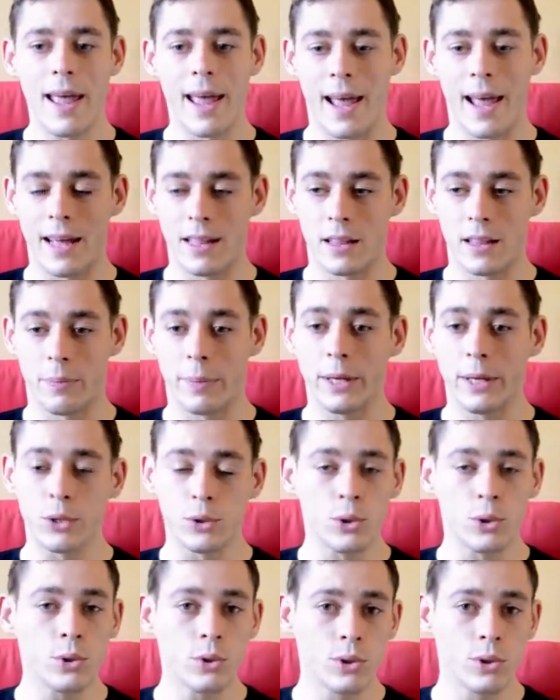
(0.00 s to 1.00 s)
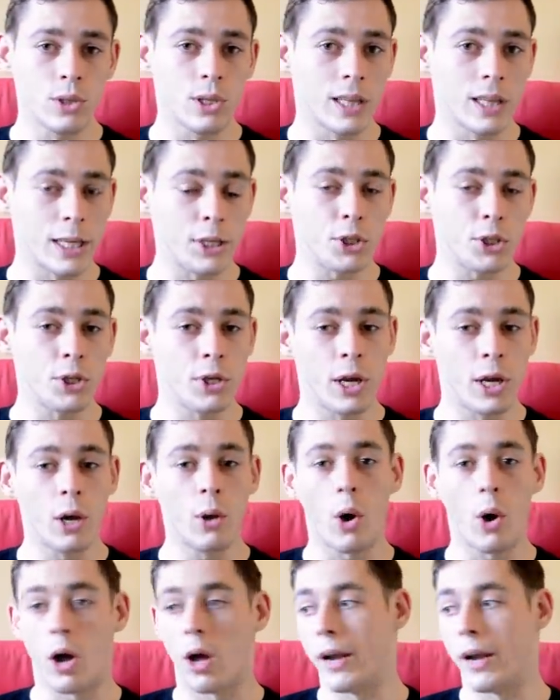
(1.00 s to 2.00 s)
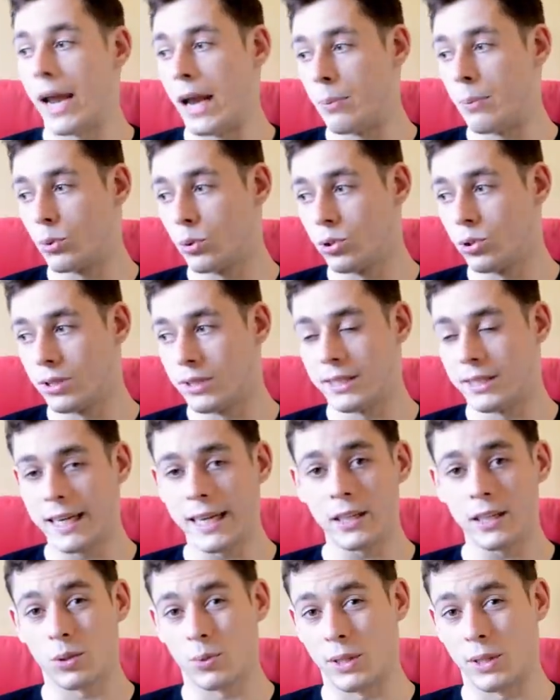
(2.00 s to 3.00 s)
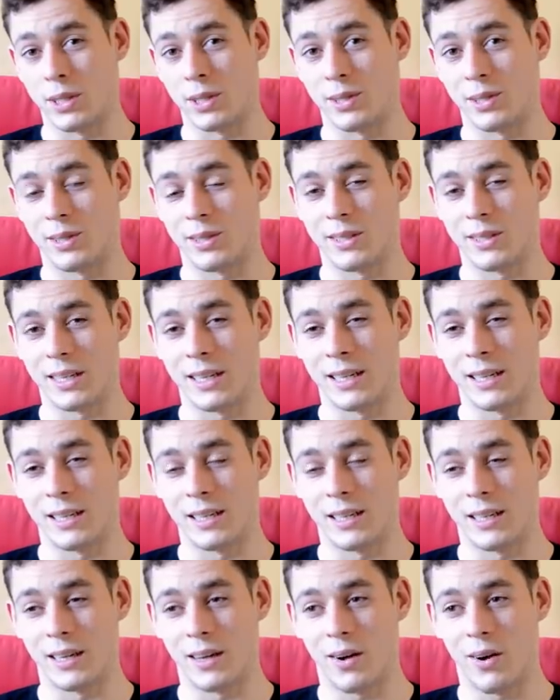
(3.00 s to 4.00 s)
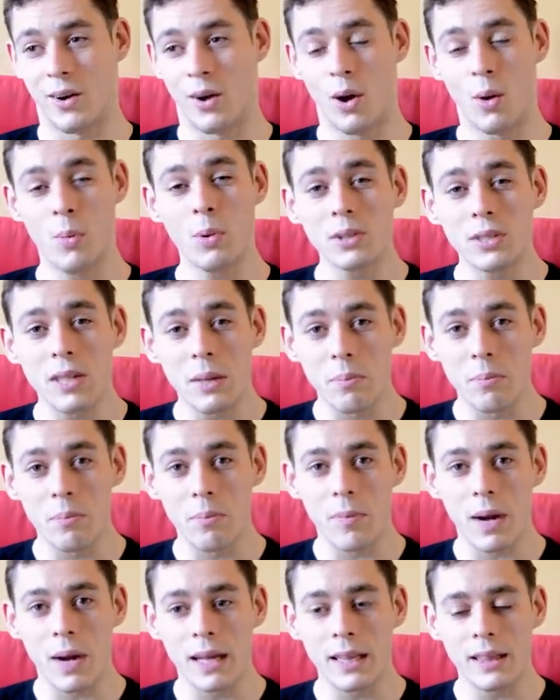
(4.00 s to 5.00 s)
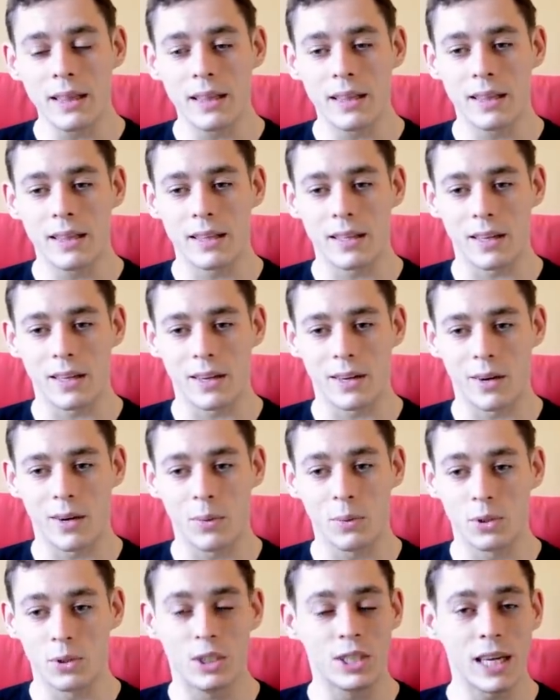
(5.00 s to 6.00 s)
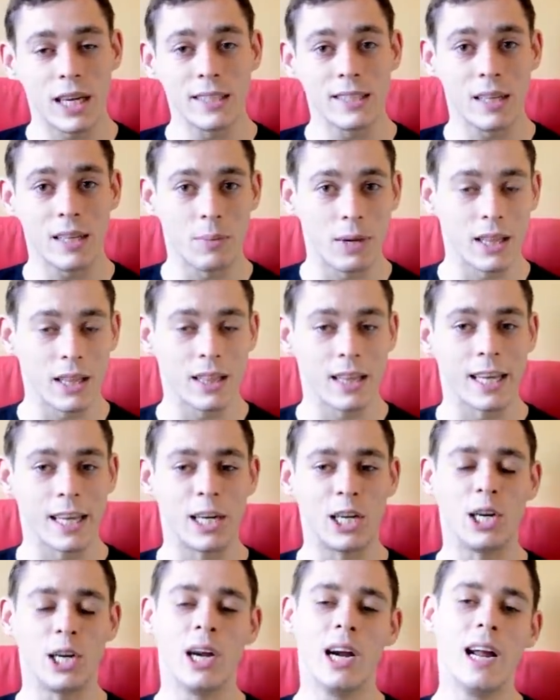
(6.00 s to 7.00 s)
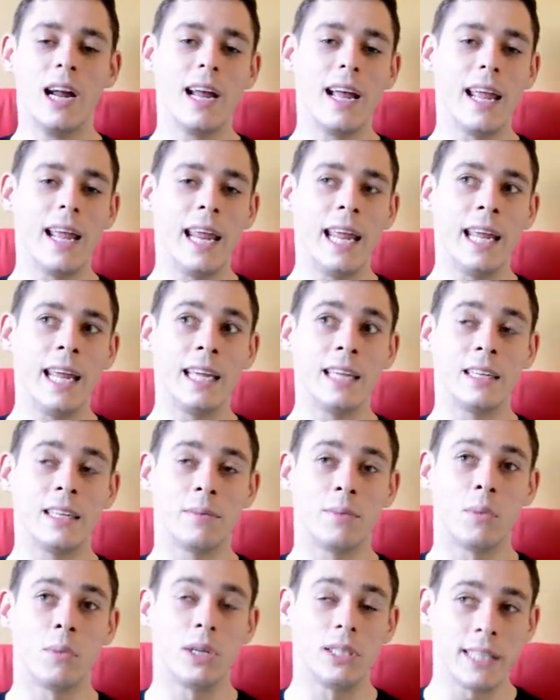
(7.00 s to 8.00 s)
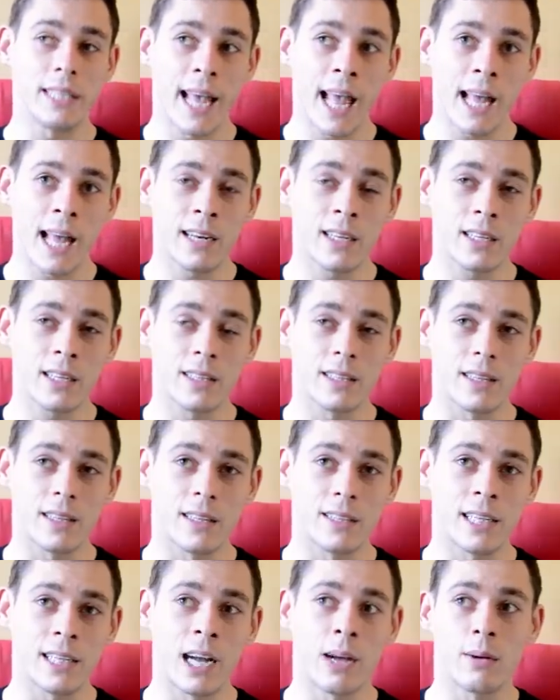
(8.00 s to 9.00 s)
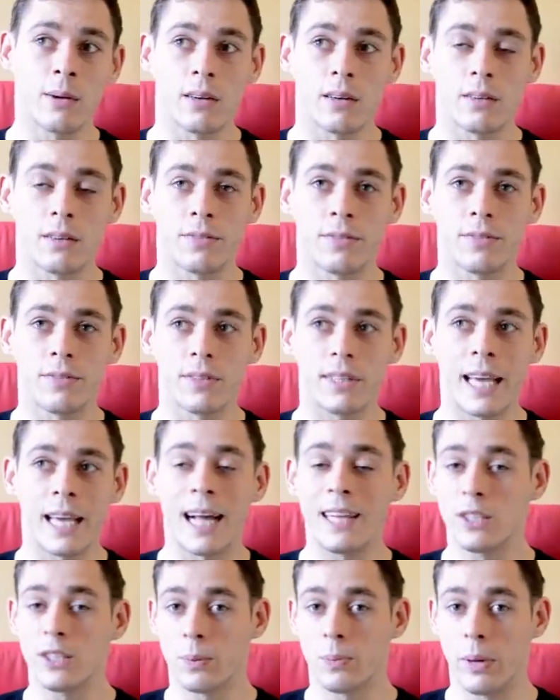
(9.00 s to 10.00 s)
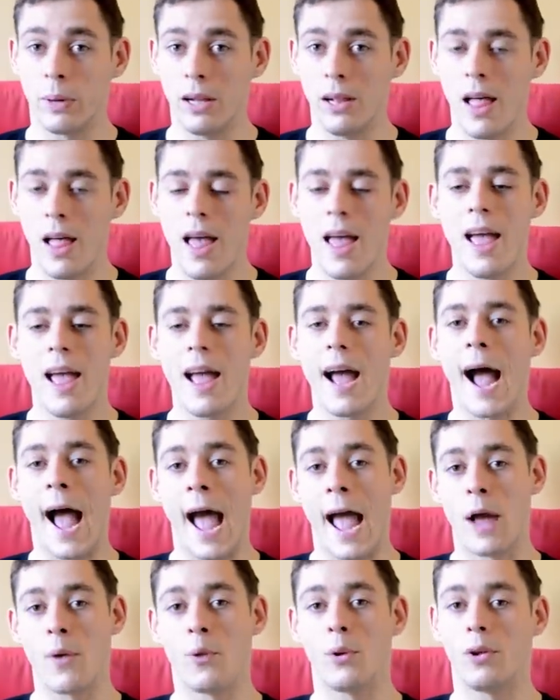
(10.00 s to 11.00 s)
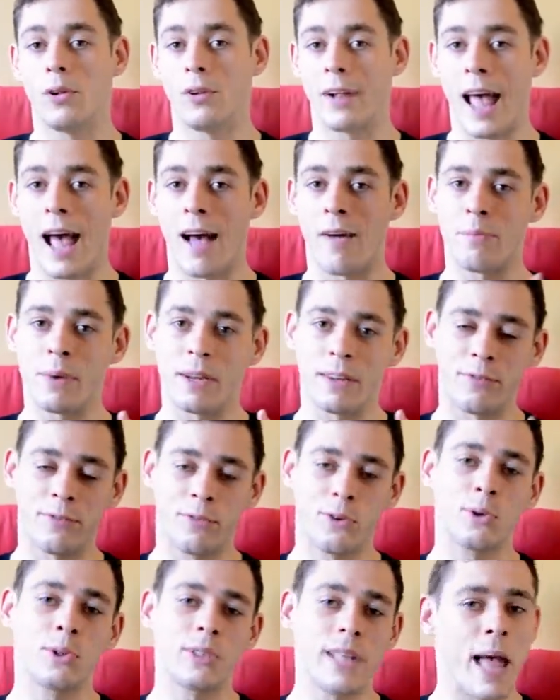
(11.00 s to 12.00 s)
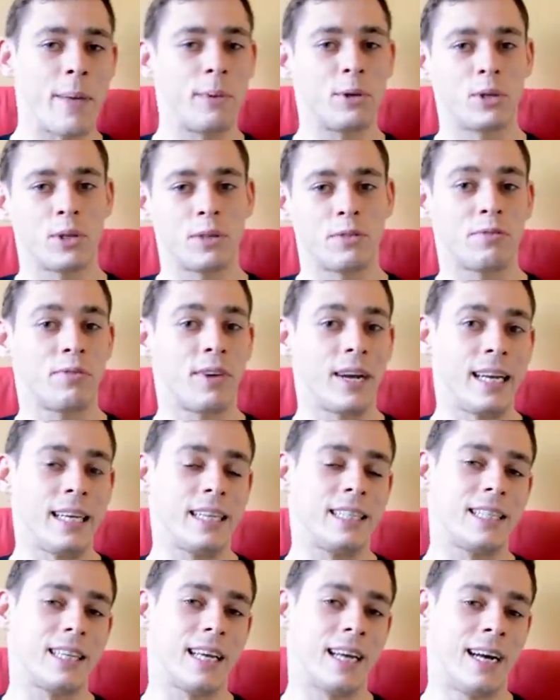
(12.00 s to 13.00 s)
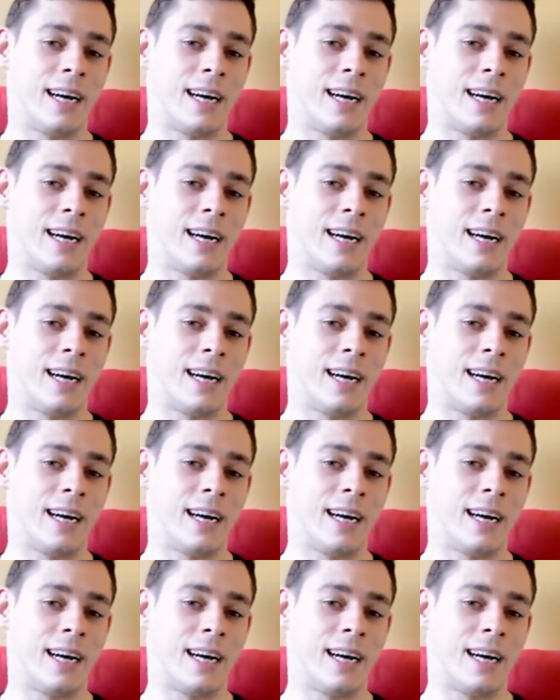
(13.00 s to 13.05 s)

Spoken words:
And the biggest news to let you know, on April 6th, which is almost a month later, in Montana, the town of Kalispell, I will have my first amateur fight.